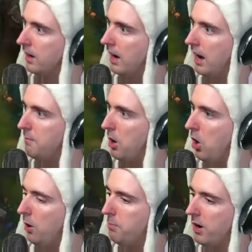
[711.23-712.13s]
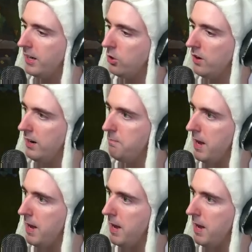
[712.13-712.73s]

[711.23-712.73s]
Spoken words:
I'm Hullbreaker in,